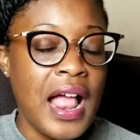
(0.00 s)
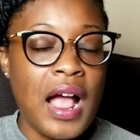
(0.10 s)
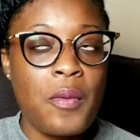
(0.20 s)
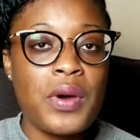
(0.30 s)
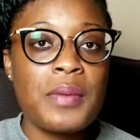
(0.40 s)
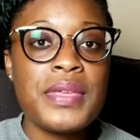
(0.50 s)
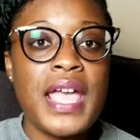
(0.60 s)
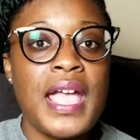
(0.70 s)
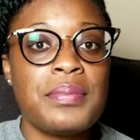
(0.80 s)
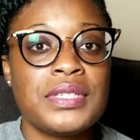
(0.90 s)
I want to be
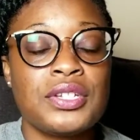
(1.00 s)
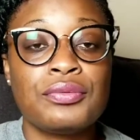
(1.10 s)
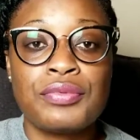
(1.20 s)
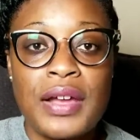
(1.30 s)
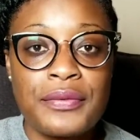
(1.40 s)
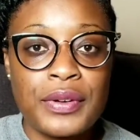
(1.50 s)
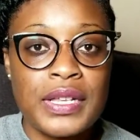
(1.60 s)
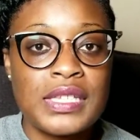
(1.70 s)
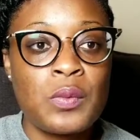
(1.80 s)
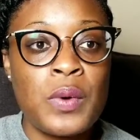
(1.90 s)
able to
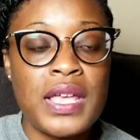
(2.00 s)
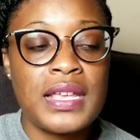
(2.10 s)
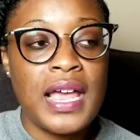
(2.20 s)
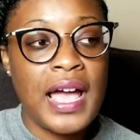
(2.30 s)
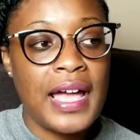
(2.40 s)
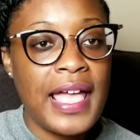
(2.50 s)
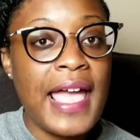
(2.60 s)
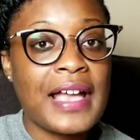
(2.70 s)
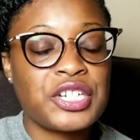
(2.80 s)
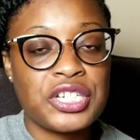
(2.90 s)
reference when I
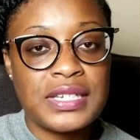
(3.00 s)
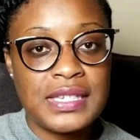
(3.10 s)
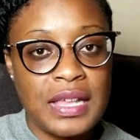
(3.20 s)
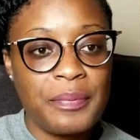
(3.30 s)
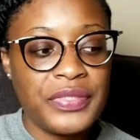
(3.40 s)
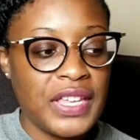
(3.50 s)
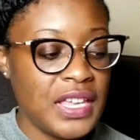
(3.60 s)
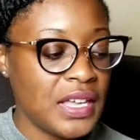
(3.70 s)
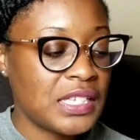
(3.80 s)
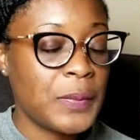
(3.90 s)
action
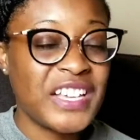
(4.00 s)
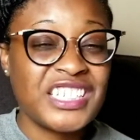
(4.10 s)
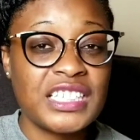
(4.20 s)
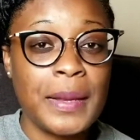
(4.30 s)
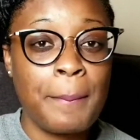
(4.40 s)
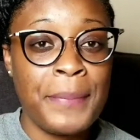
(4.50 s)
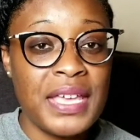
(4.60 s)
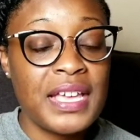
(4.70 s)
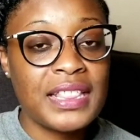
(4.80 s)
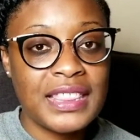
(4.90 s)
something, especially
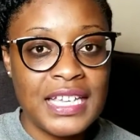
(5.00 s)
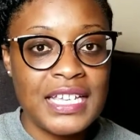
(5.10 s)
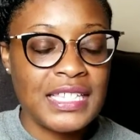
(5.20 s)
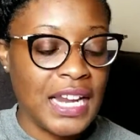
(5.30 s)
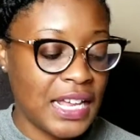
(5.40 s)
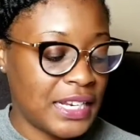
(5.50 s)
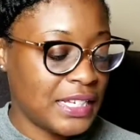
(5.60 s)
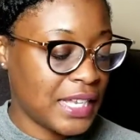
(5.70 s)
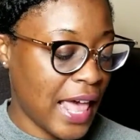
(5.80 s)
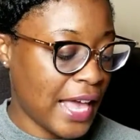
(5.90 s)
big things that I
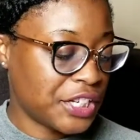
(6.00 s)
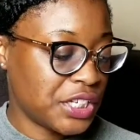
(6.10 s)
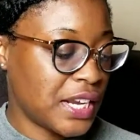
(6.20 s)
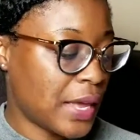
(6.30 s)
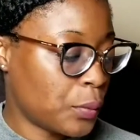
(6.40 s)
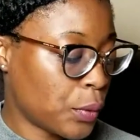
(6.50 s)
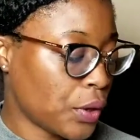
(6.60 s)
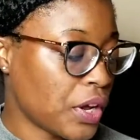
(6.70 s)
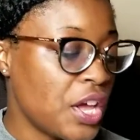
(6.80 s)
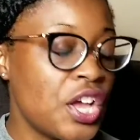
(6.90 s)
need to action at
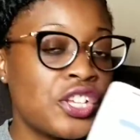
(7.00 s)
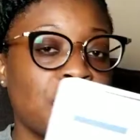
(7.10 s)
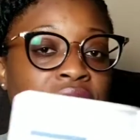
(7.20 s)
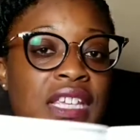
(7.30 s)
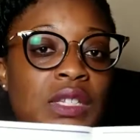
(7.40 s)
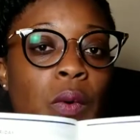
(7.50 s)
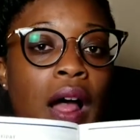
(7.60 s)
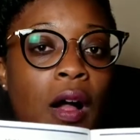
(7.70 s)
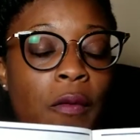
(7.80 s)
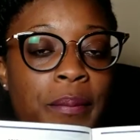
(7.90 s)
work. So this will
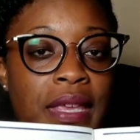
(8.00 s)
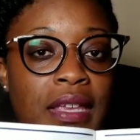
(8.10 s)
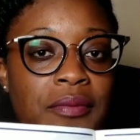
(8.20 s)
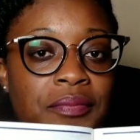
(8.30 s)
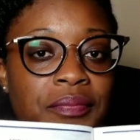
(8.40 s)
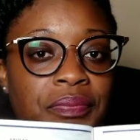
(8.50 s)
help me